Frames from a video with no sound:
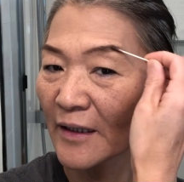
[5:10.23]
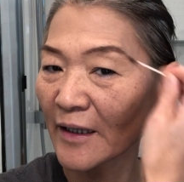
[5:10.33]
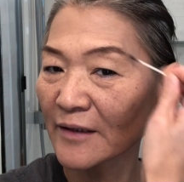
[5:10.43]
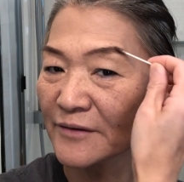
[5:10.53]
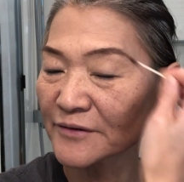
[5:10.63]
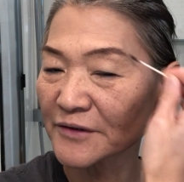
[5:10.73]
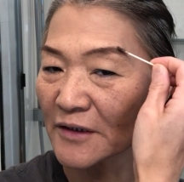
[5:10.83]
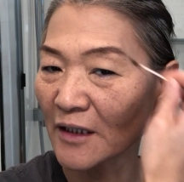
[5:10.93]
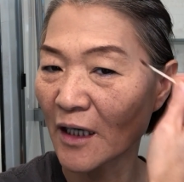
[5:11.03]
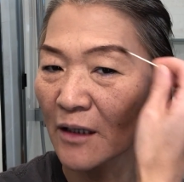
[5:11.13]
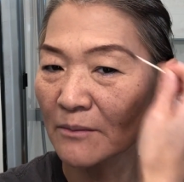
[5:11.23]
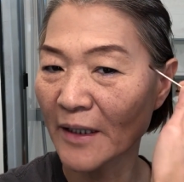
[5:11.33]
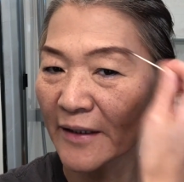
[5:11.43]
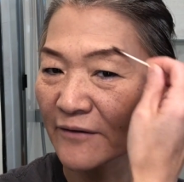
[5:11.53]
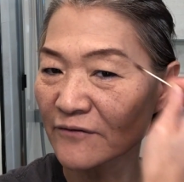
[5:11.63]
And on
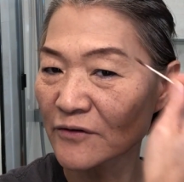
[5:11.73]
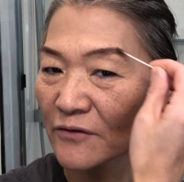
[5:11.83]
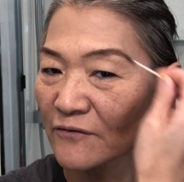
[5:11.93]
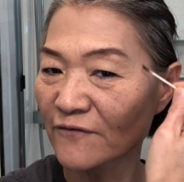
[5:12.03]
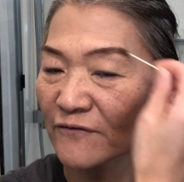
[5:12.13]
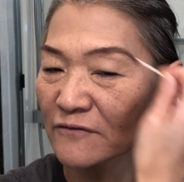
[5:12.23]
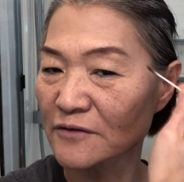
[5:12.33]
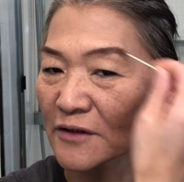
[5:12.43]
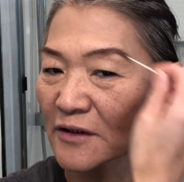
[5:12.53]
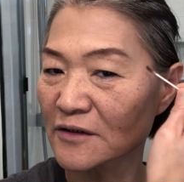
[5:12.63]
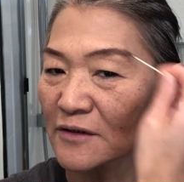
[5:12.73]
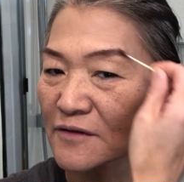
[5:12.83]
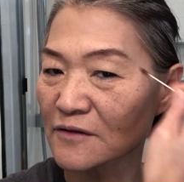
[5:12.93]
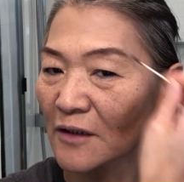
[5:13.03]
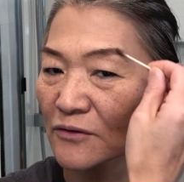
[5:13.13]
my foot, it
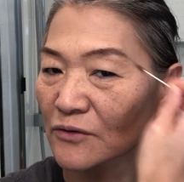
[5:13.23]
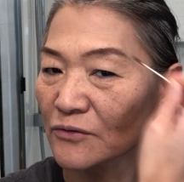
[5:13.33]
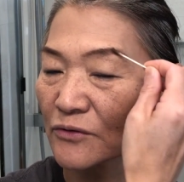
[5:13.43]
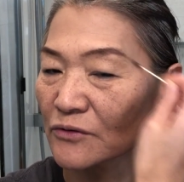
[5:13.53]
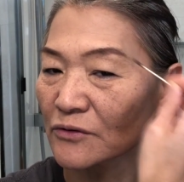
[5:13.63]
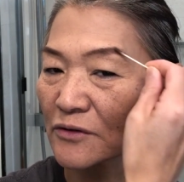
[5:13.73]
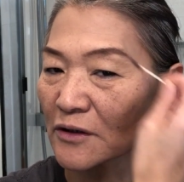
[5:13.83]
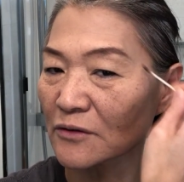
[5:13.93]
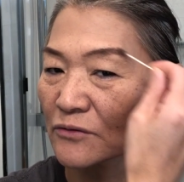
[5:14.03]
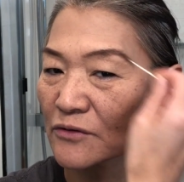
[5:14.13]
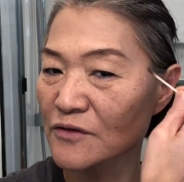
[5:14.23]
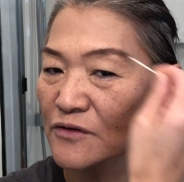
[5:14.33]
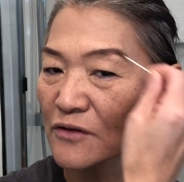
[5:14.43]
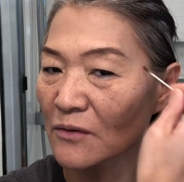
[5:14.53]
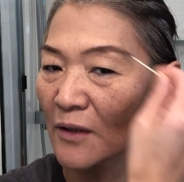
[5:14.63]
does not look good. It looks
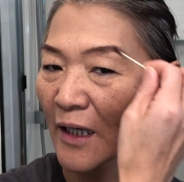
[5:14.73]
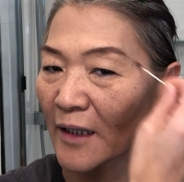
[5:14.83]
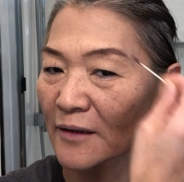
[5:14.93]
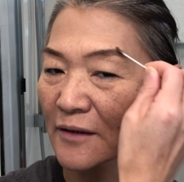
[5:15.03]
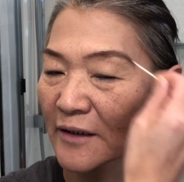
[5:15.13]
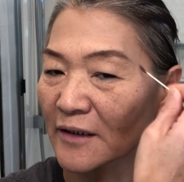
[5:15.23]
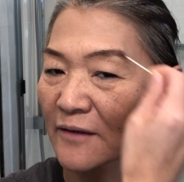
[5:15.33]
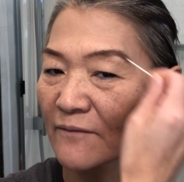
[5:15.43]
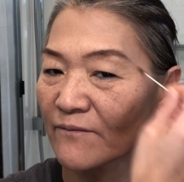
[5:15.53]
so ugly,